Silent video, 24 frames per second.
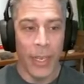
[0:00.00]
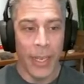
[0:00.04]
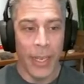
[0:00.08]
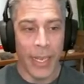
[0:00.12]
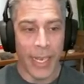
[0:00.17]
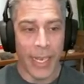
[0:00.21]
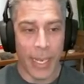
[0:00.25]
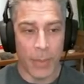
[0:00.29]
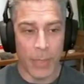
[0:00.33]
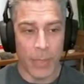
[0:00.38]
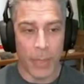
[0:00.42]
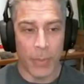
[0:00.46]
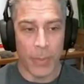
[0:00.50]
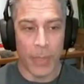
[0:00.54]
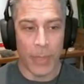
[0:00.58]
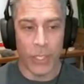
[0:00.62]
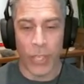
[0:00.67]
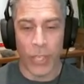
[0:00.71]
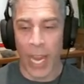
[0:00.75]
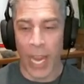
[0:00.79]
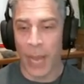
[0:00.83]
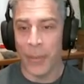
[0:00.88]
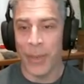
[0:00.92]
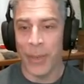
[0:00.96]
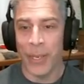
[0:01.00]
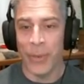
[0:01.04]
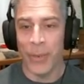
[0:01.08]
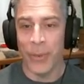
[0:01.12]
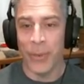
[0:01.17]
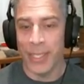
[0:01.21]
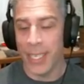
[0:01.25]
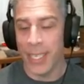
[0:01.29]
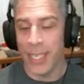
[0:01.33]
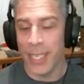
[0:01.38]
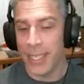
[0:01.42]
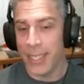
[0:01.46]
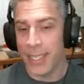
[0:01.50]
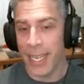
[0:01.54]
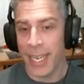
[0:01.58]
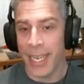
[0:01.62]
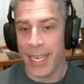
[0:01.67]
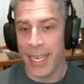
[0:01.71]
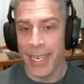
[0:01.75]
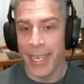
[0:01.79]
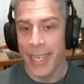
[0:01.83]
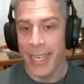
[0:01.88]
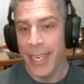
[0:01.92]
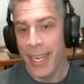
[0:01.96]
It comes up in the chat window and says,
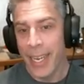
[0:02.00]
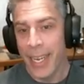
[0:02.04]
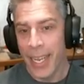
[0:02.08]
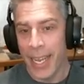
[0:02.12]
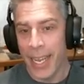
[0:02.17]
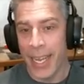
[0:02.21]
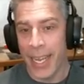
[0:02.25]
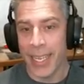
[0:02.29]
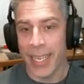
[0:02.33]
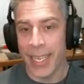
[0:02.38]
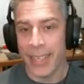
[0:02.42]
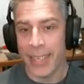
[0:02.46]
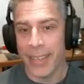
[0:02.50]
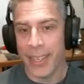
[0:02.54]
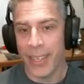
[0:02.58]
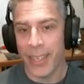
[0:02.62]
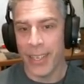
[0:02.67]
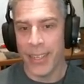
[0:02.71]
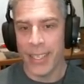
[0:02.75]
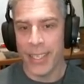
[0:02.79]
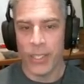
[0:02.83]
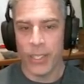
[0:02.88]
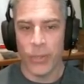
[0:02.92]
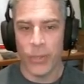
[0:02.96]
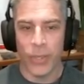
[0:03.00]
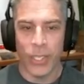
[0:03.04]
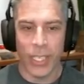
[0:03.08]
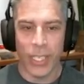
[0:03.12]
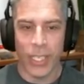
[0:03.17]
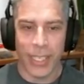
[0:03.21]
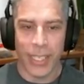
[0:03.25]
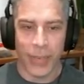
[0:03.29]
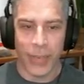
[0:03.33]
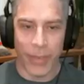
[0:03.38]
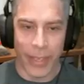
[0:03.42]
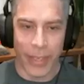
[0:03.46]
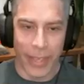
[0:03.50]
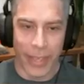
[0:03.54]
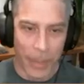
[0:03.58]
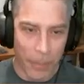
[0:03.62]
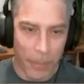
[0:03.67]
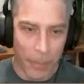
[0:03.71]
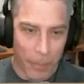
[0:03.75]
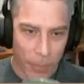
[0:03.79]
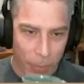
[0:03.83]
hey, click on this to adjust everything.